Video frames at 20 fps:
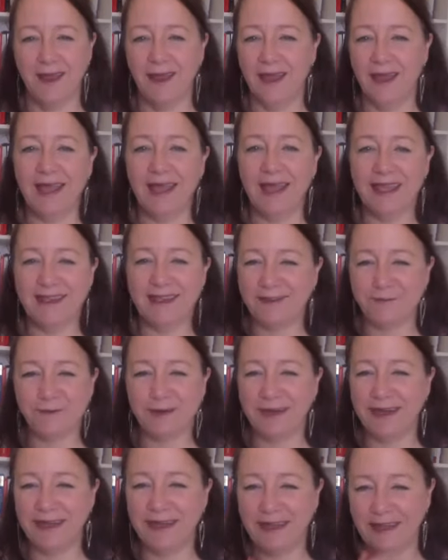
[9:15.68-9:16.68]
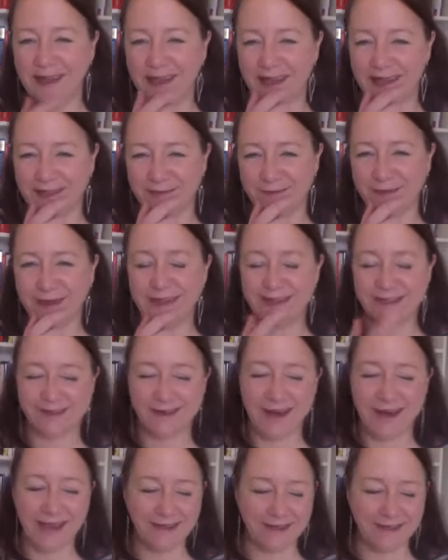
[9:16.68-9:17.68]
really, really it's curious. really it's really
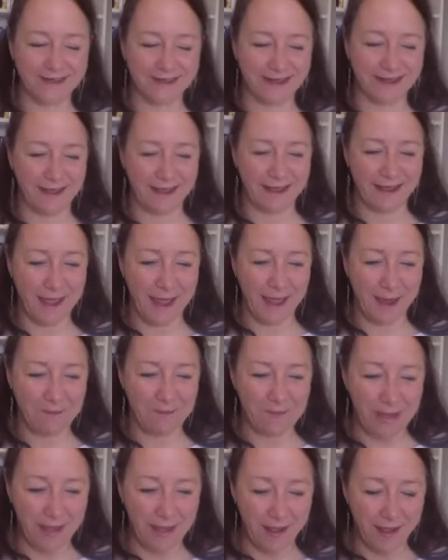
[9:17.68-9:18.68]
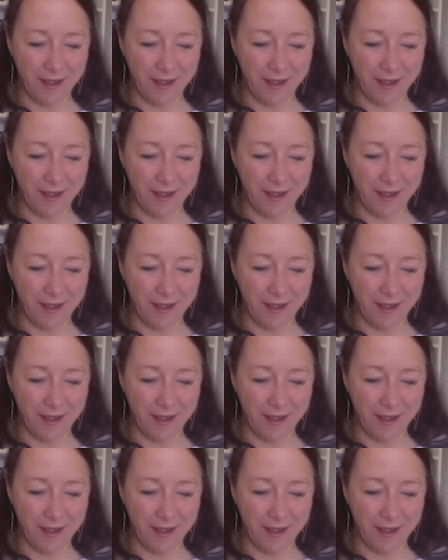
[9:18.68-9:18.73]
strange. It's like um